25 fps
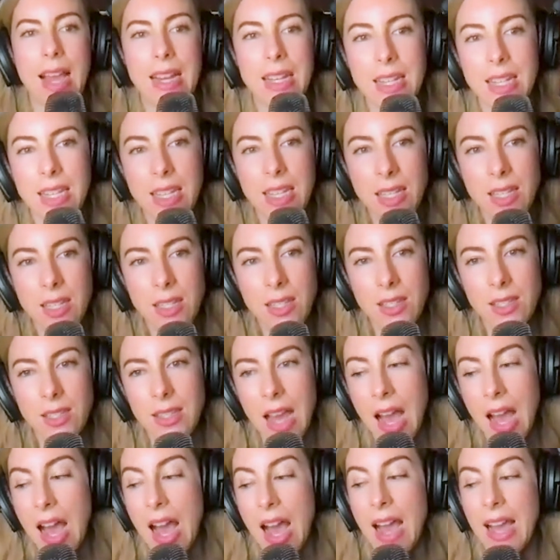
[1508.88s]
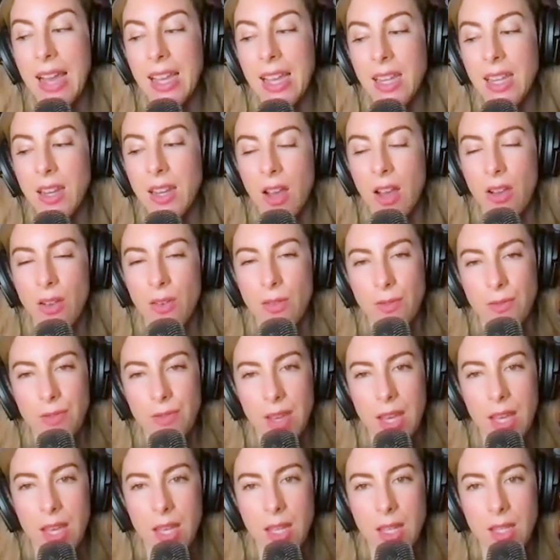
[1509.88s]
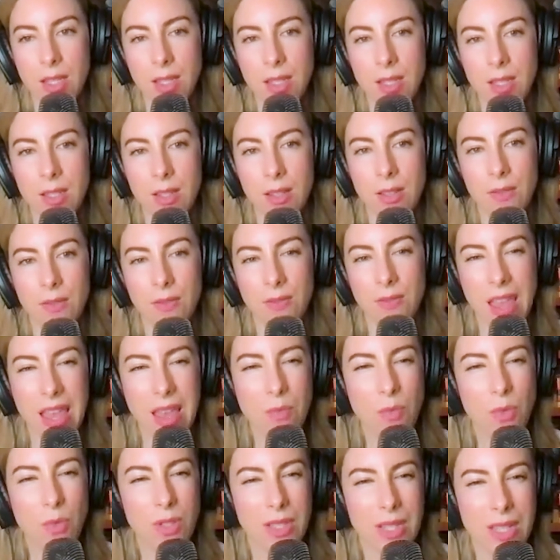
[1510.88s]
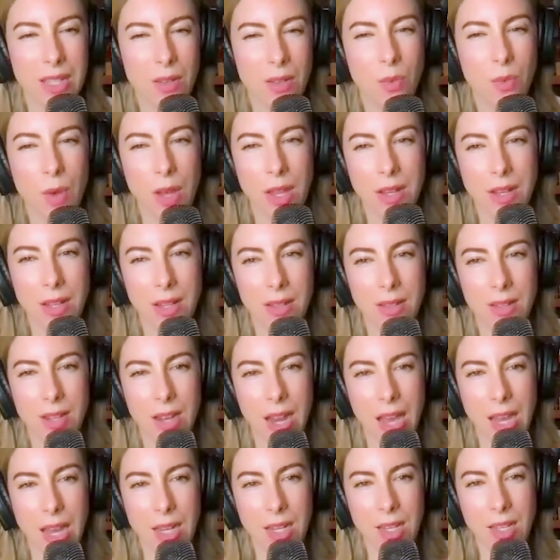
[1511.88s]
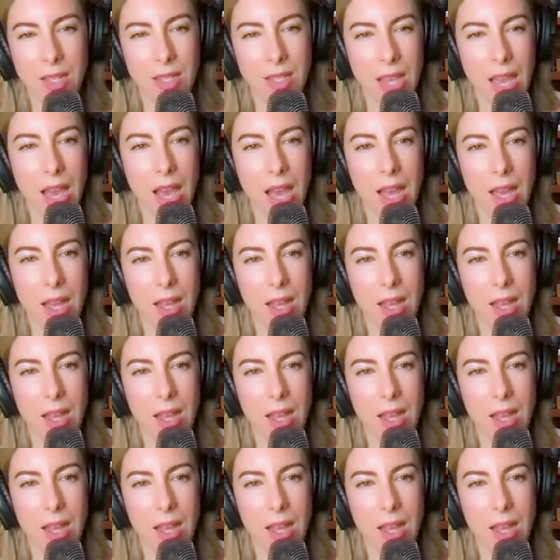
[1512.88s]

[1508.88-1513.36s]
90s. The height of his fame was like what? The 90s? Yeah.